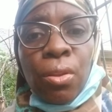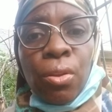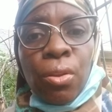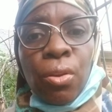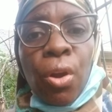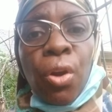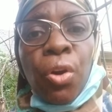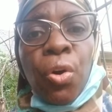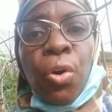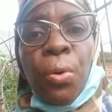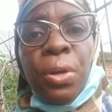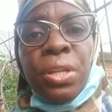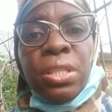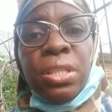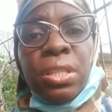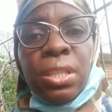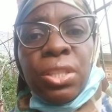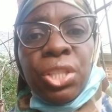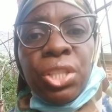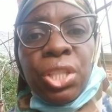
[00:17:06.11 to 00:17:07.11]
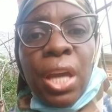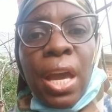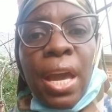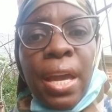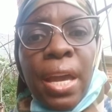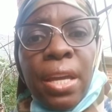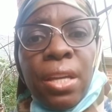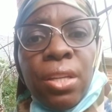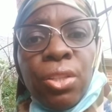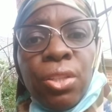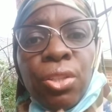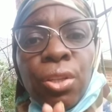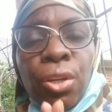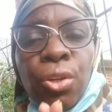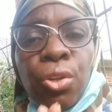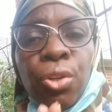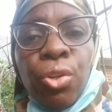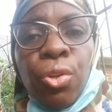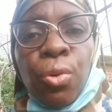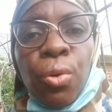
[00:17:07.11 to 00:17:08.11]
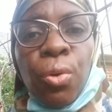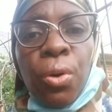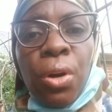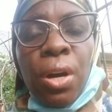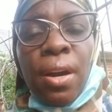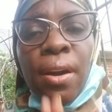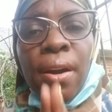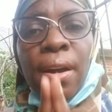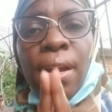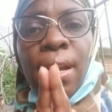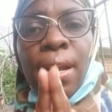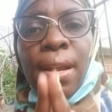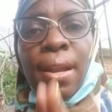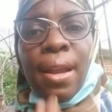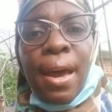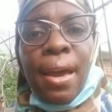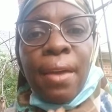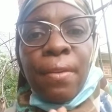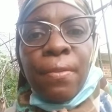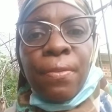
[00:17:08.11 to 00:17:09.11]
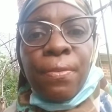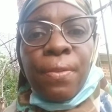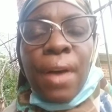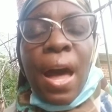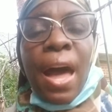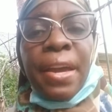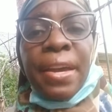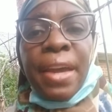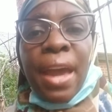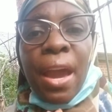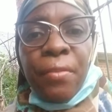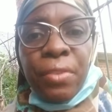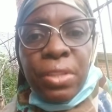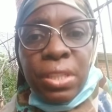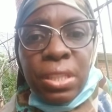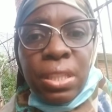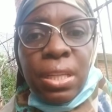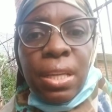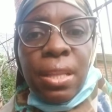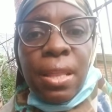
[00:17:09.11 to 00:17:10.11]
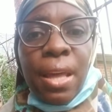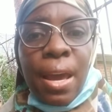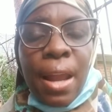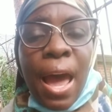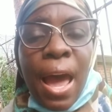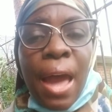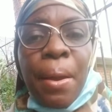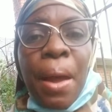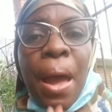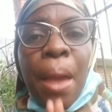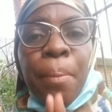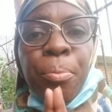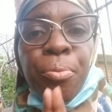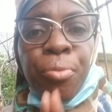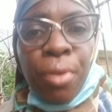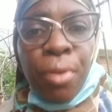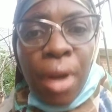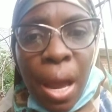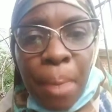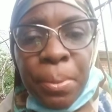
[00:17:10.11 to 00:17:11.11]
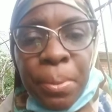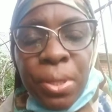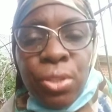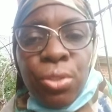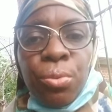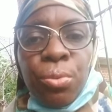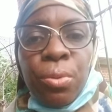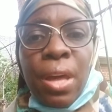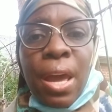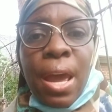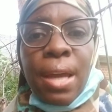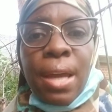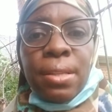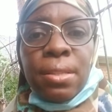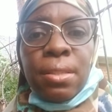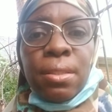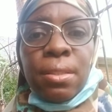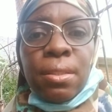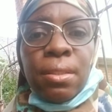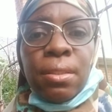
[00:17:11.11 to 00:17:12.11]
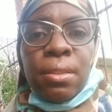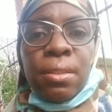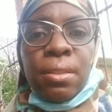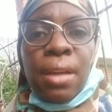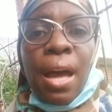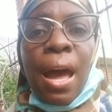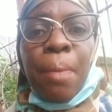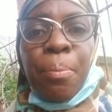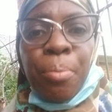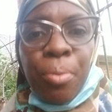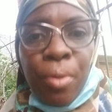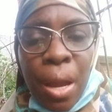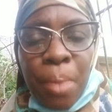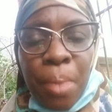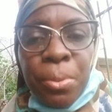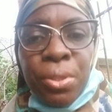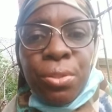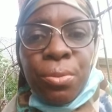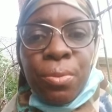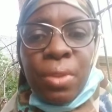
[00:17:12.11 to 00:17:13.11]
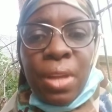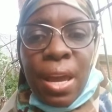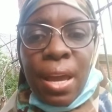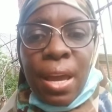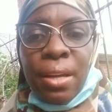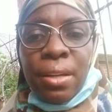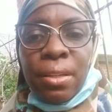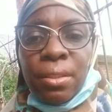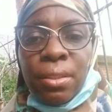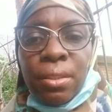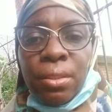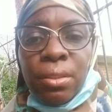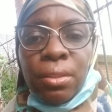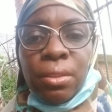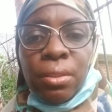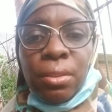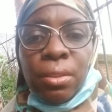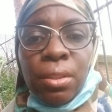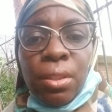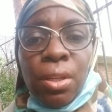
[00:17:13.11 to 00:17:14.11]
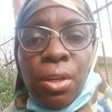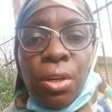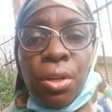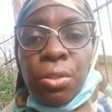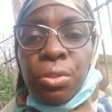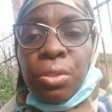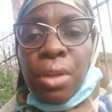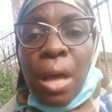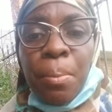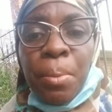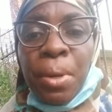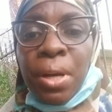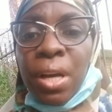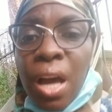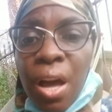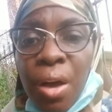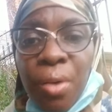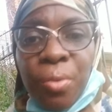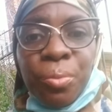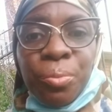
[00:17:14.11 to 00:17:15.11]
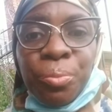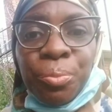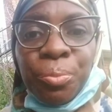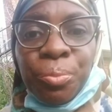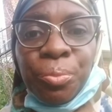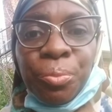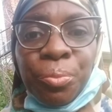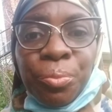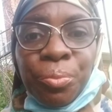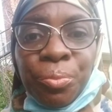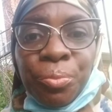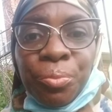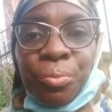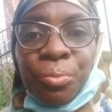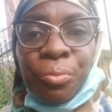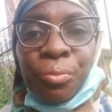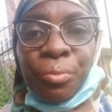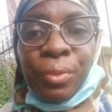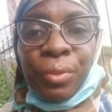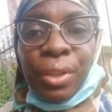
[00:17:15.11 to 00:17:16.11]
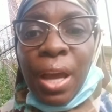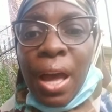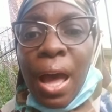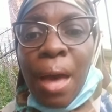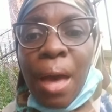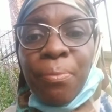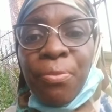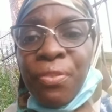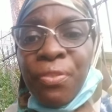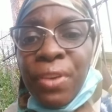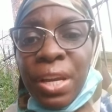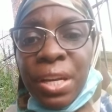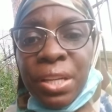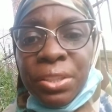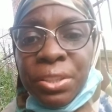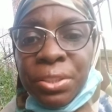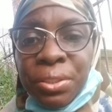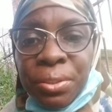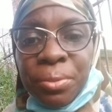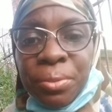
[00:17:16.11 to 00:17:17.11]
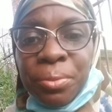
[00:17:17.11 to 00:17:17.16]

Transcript: are going to change your life. I guarantee that. I promise you that. I promise you that. So I'm going to go. I'm finished.